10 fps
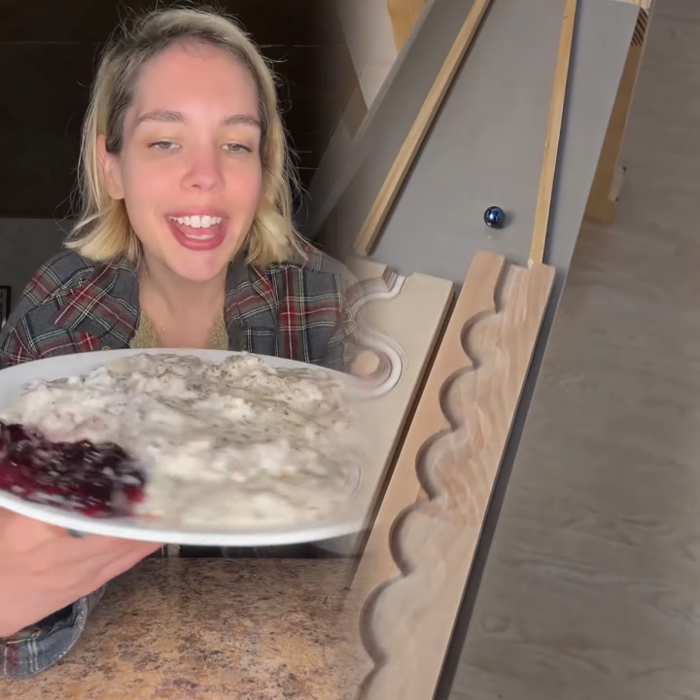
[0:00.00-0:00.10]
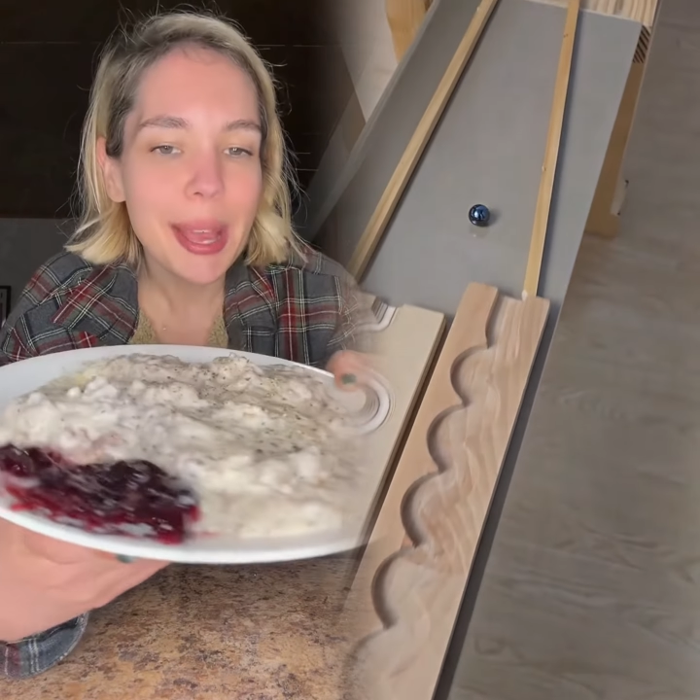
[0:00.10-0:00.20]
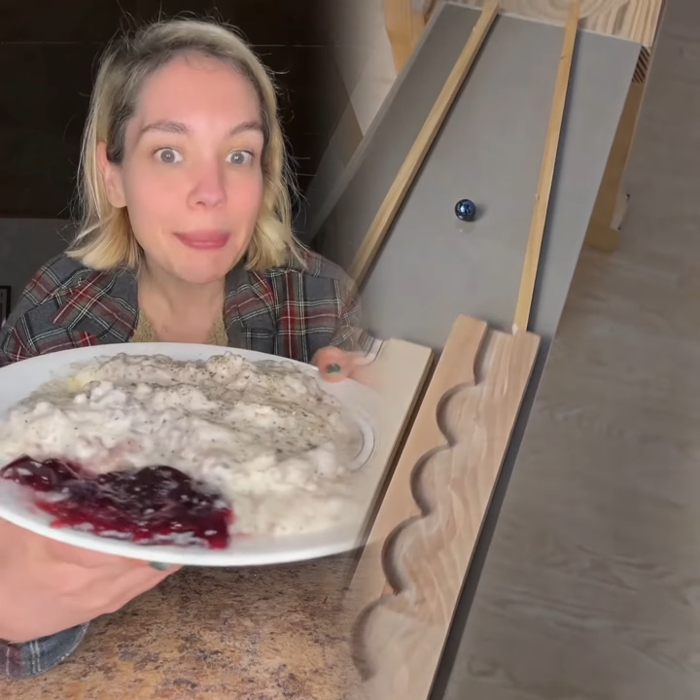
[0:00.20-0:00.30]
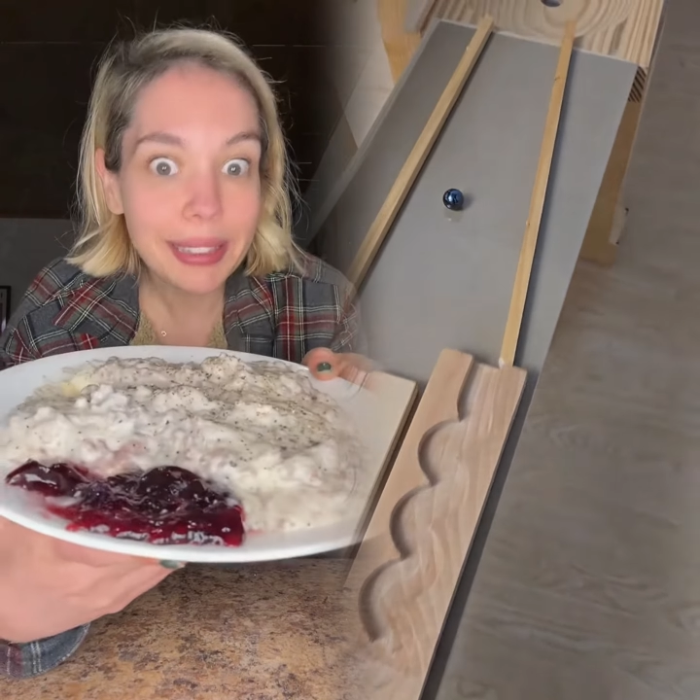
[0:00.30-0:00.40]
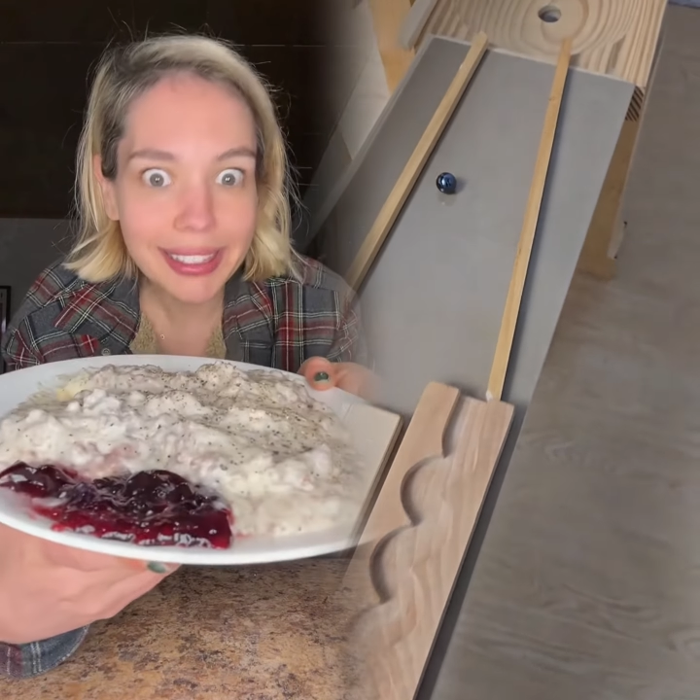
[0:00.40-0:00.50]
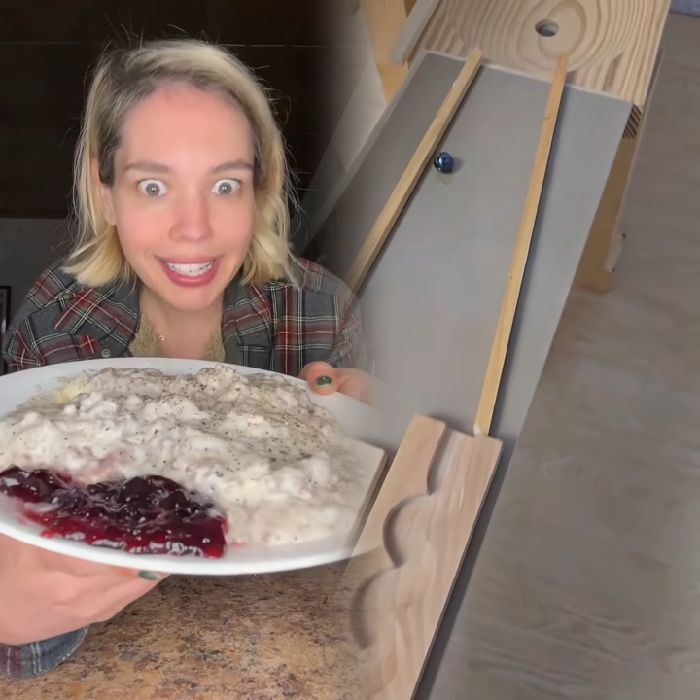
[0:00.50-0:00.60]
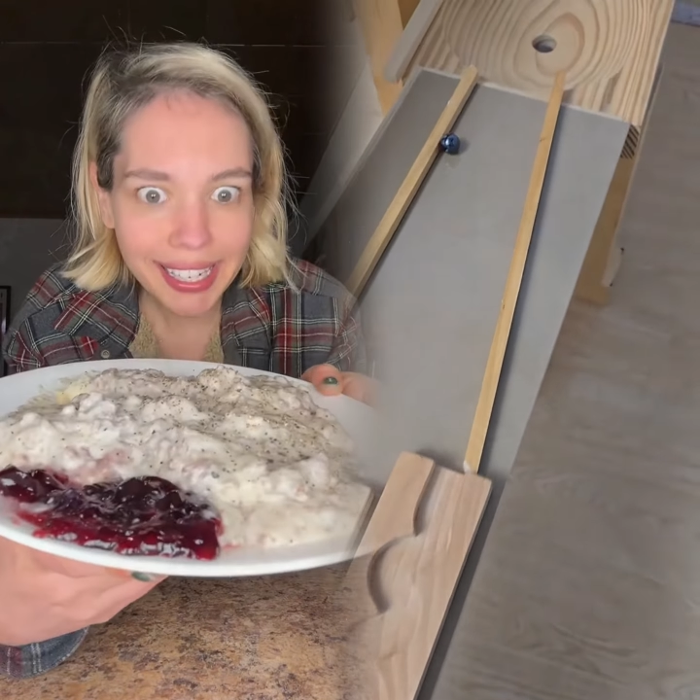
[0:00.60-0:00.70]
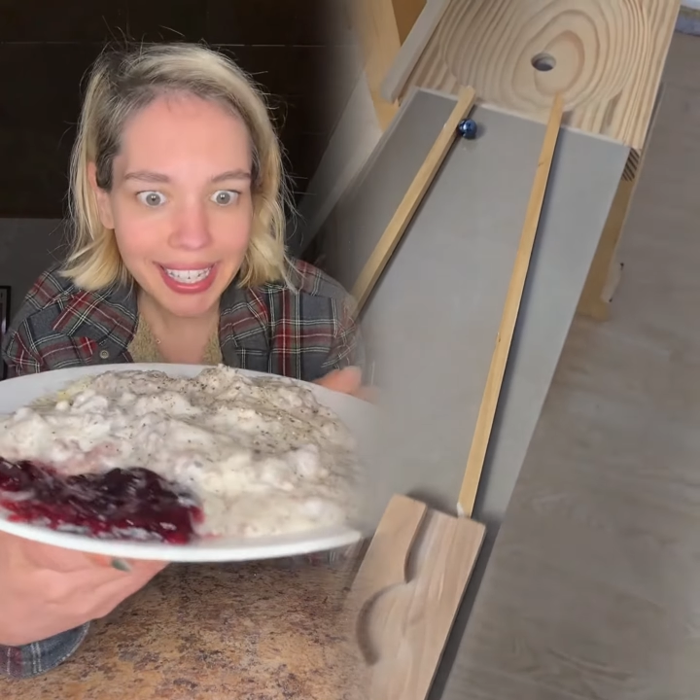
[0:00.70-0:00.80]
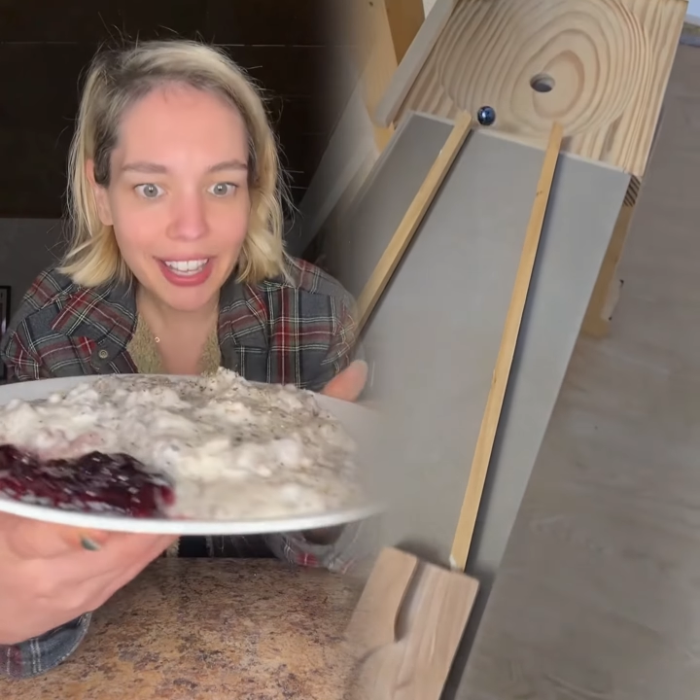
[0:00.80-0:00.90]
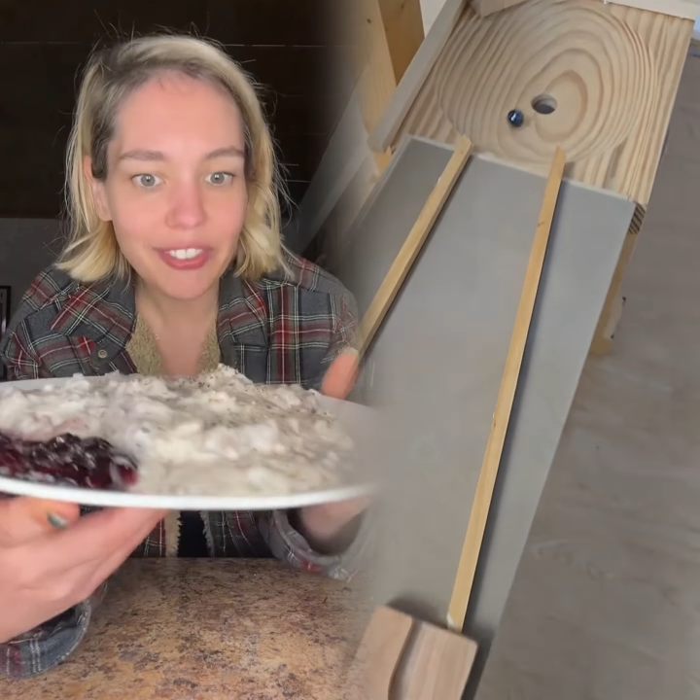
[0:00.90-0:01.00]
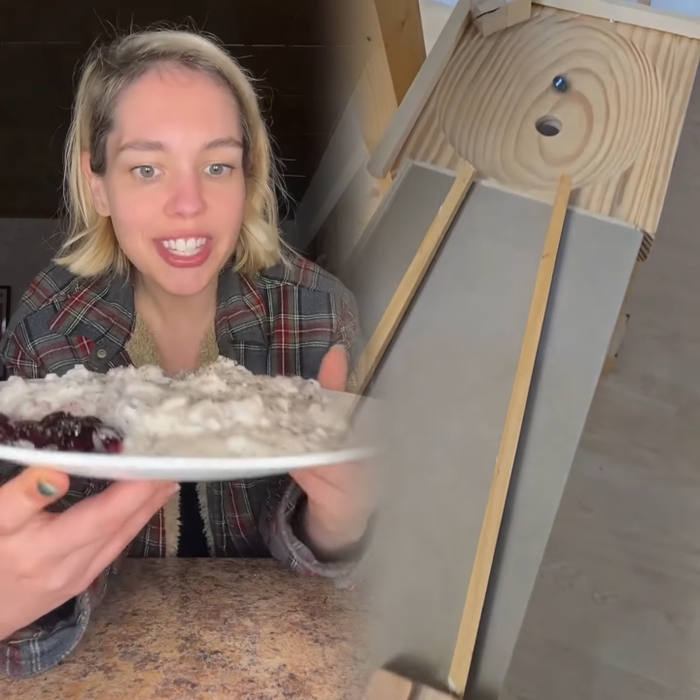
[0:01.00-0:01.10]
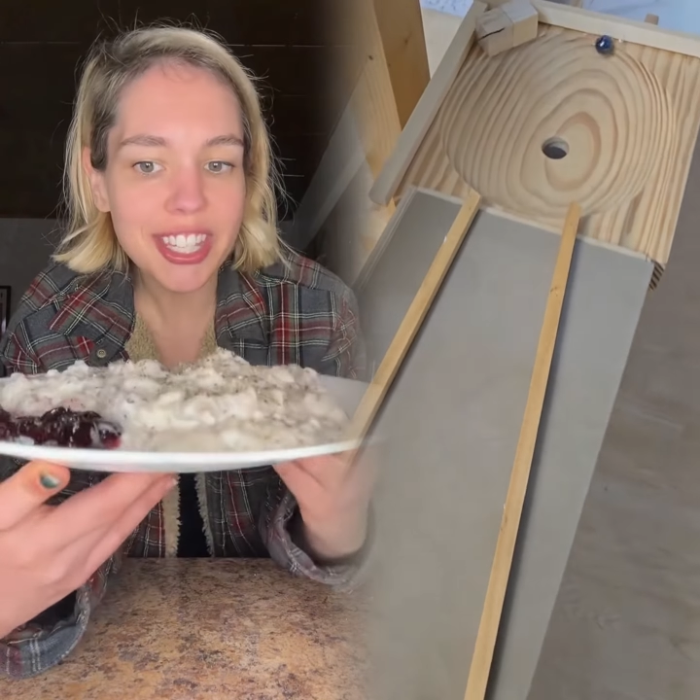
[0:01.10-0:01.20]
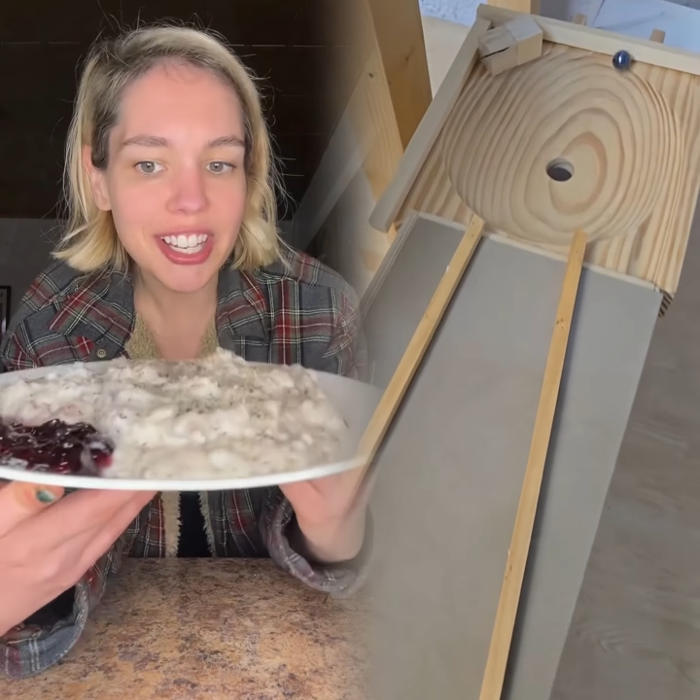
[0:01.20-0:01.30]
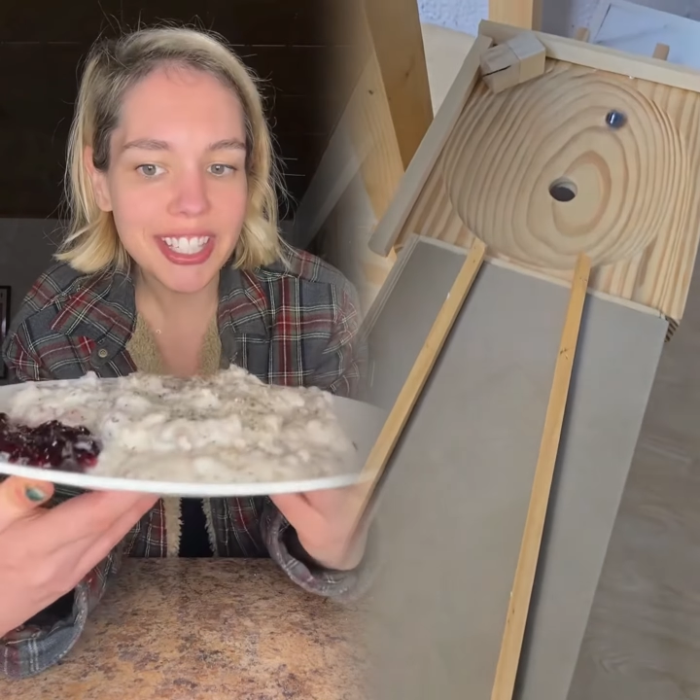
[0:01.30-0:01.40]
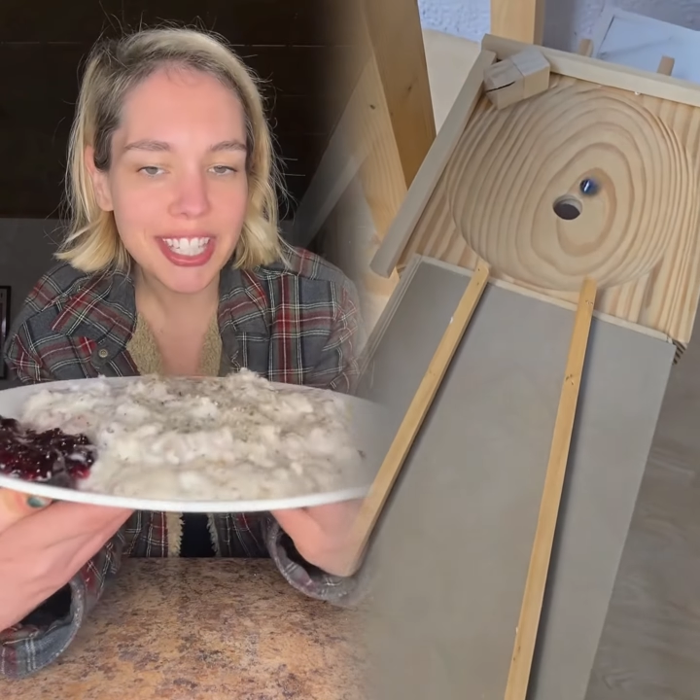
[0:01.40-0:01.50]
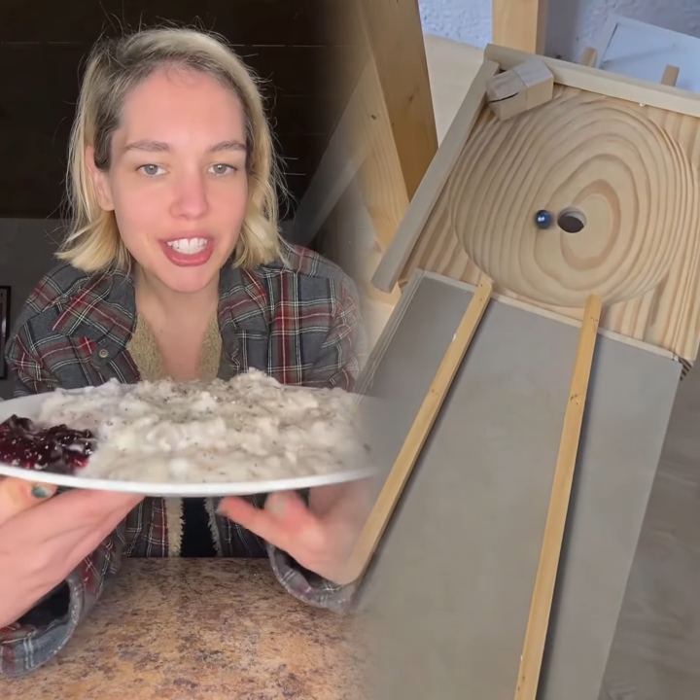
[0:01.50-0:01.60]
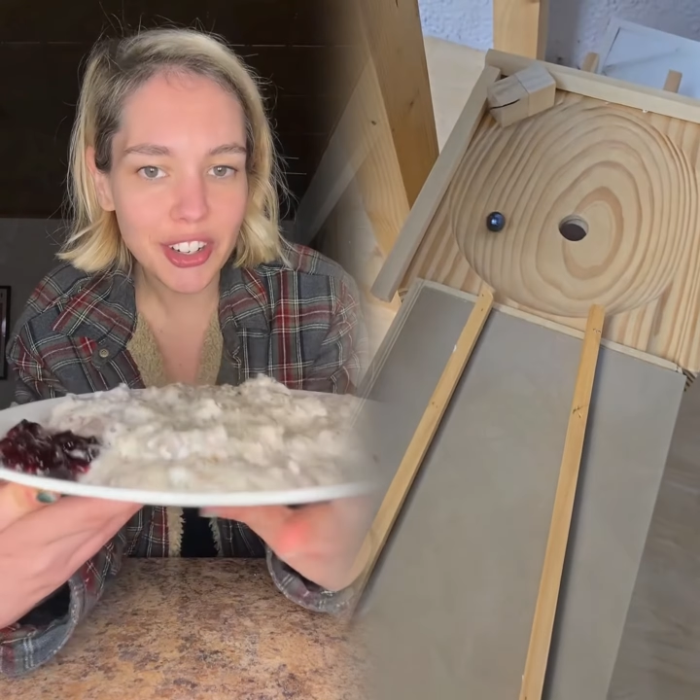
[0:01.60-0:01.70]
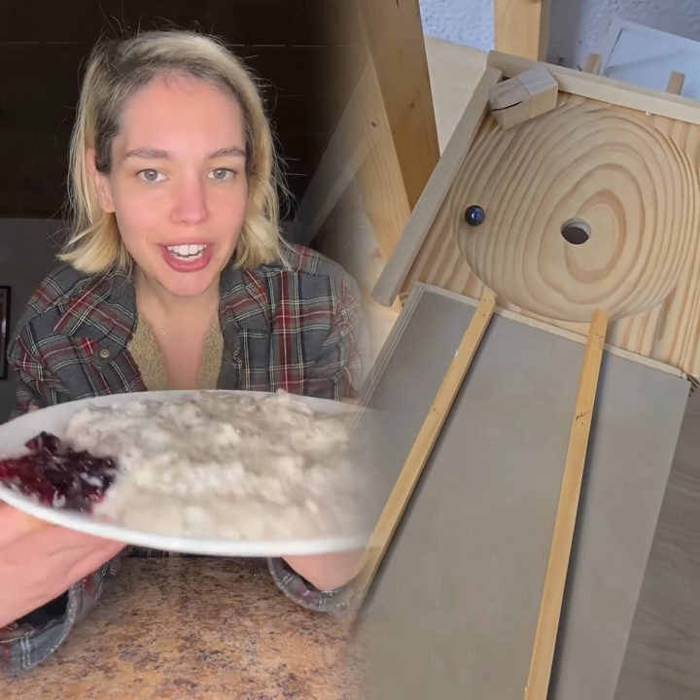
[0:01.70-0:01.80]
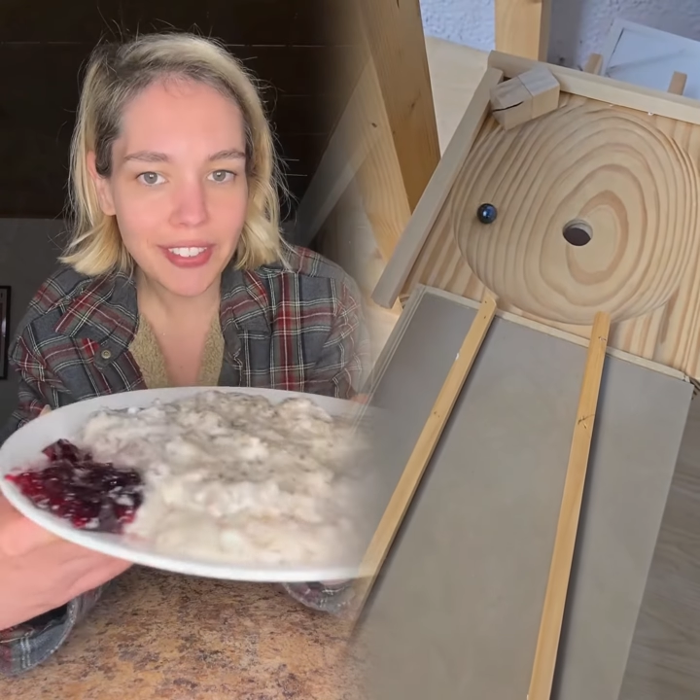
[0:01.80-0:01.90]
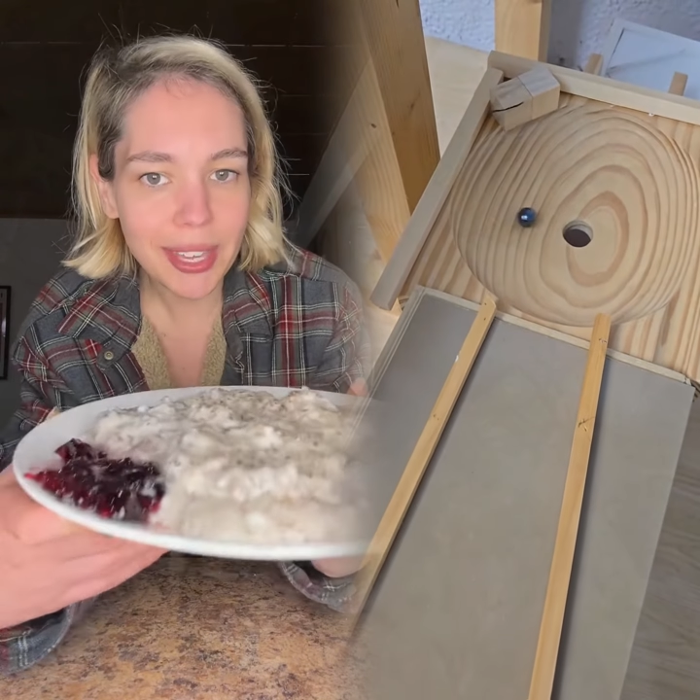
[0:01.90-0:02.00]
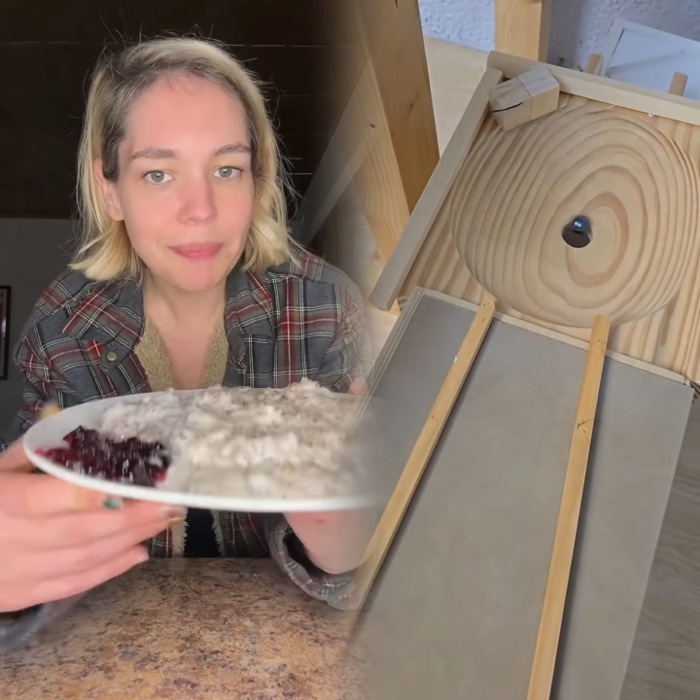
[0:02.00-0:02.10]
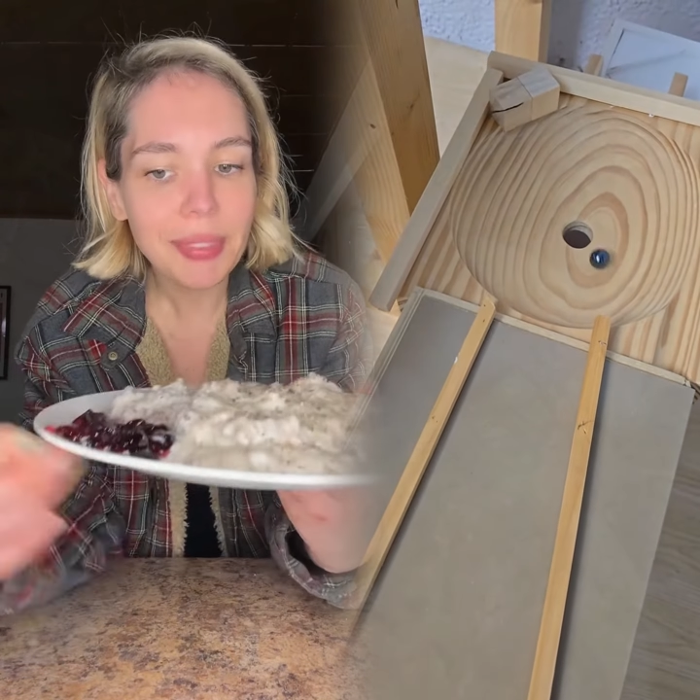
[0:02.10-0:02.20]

Plenty of the sausage gravy